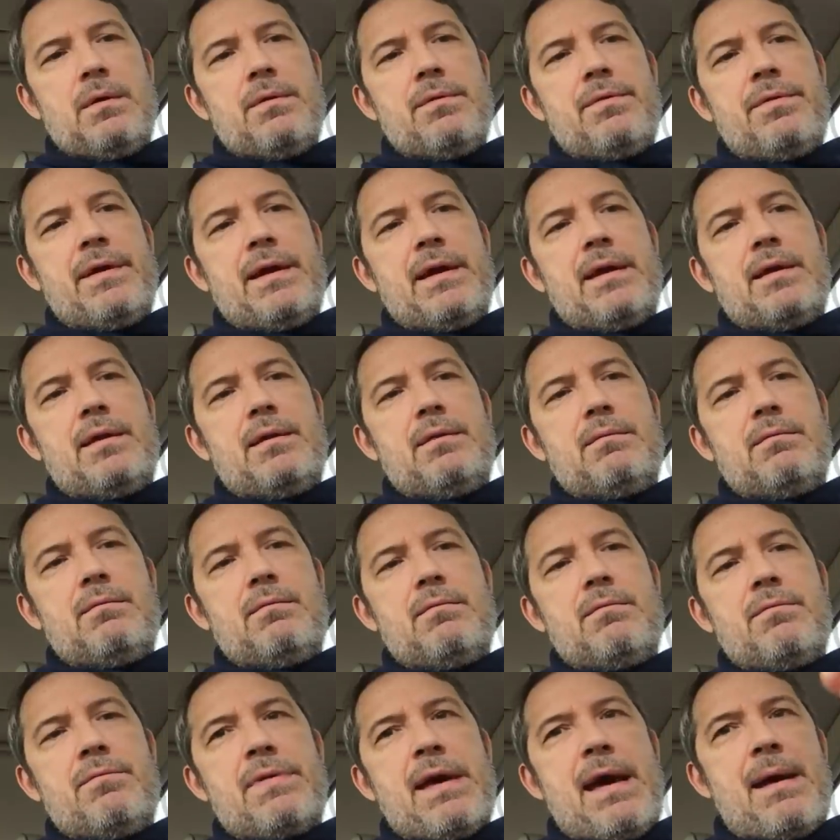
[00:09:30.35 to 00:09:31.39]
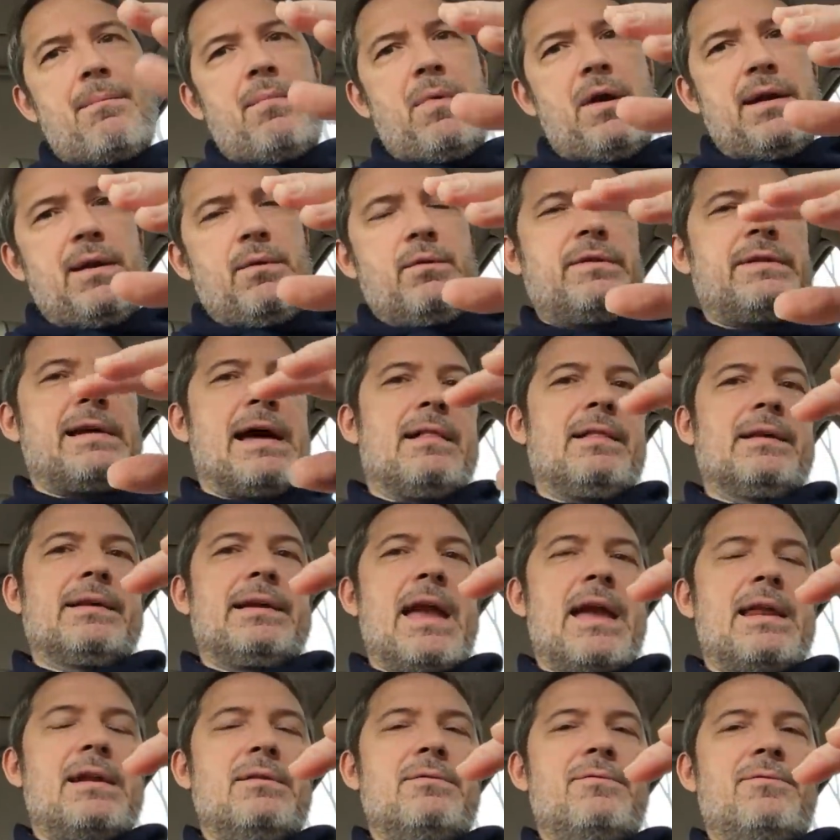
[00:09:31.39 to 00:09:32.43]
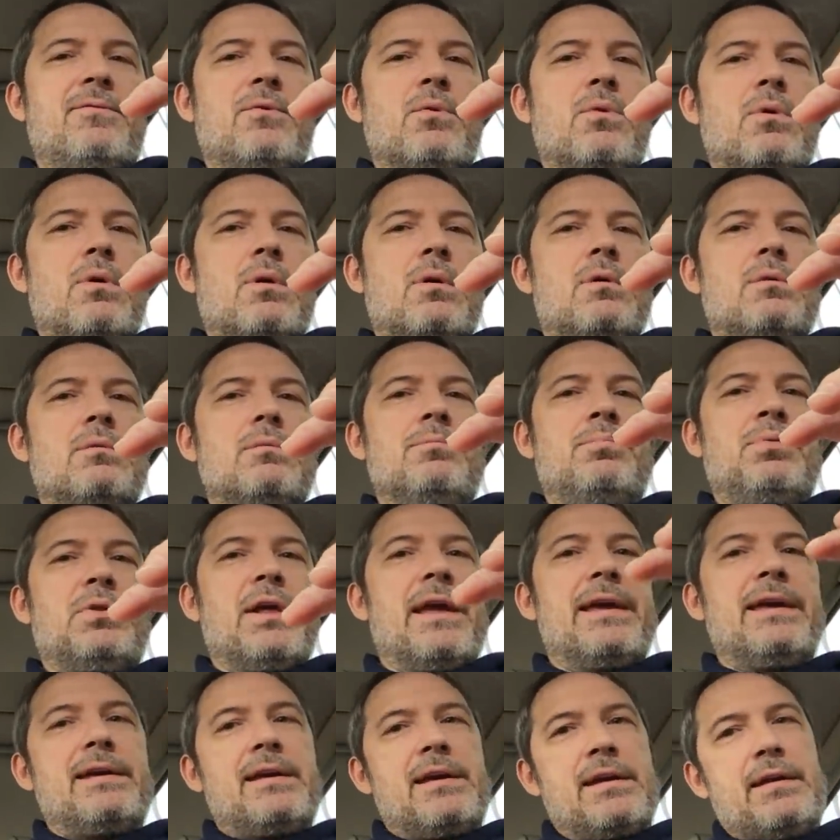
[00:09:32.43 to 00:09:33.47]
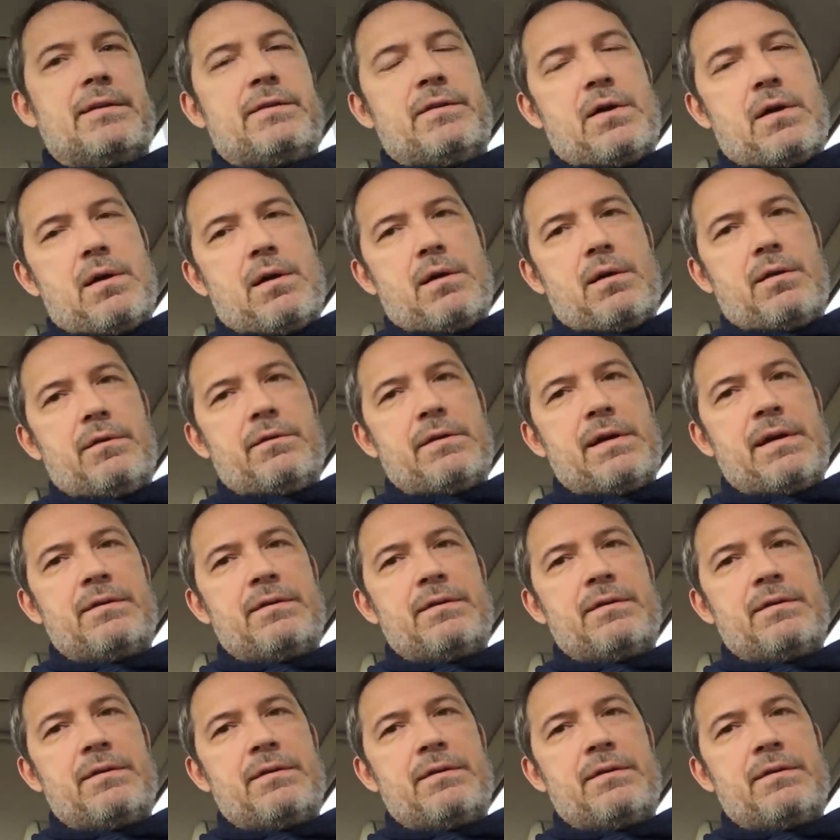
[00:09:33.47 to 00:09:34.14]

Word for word: then that money was allocated for Plague guitars.